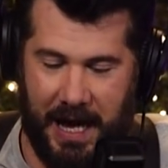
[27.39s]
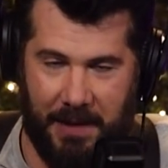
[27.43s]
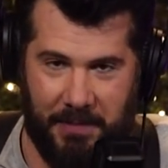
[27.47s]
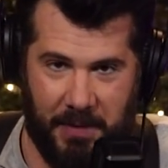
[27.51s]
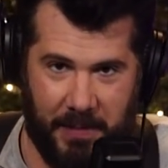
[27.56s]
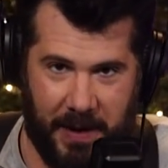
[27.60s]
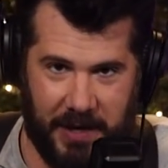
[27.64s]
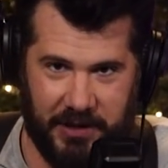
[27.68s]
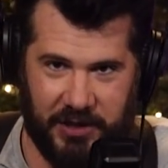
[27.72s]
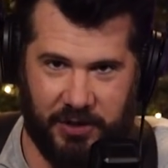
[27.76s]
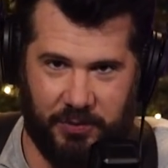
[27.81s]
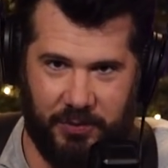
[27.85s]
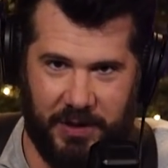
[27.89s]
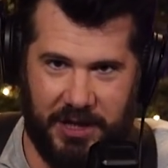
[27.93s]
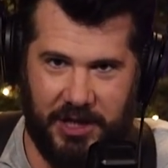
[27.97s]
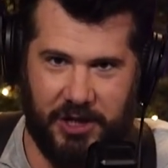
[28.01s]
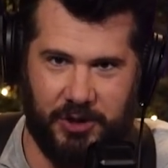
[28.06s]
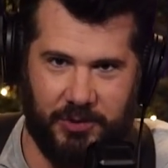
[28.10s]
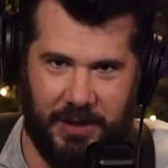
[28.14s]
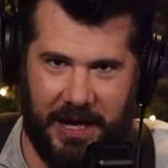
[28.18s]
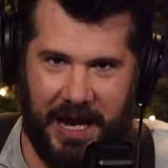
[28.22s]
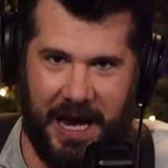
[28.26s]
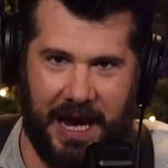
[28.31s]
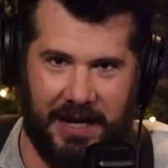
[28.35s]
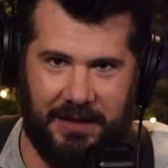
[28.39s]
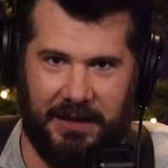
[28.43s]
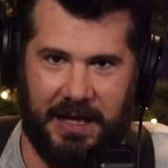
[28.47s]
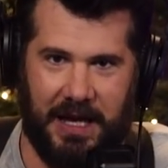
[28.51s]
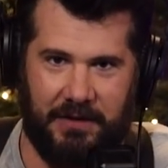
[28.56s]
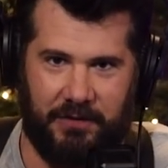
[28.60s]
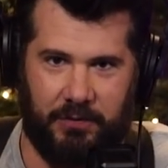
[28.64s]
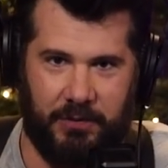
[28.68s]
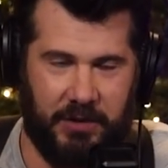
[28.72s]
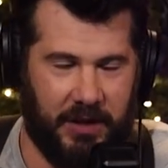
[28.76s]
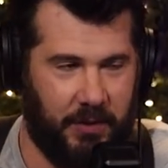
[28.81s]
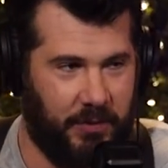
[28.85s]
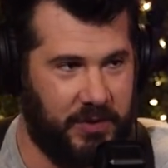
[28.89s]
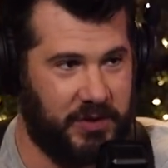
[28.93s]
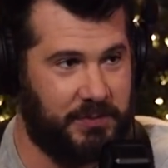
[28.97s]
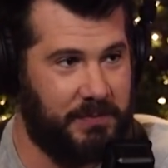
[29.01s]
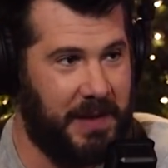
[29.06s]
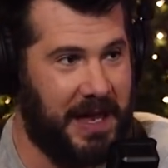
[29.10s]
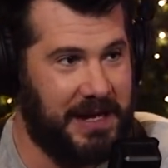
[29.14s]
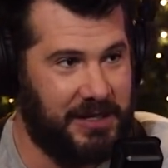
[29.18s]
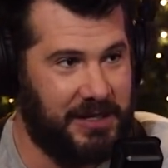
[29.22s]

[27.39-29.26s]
I'm about to read you a headline from it that was